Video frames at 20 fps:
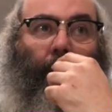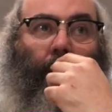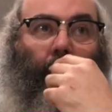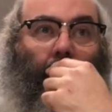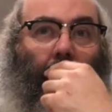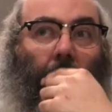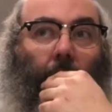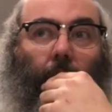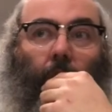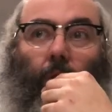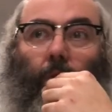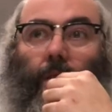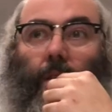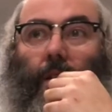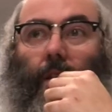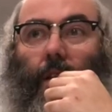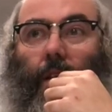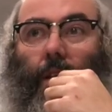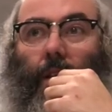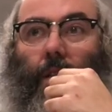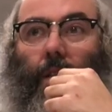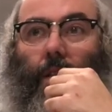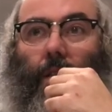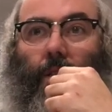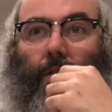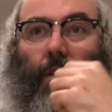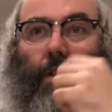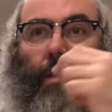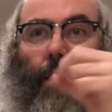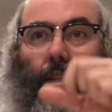Not only do they
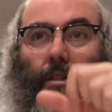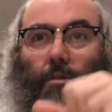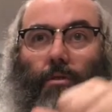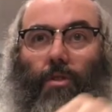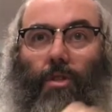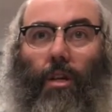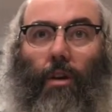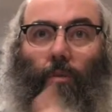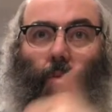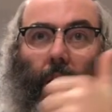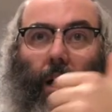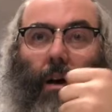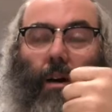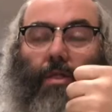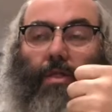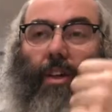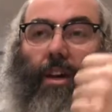lose their wealth,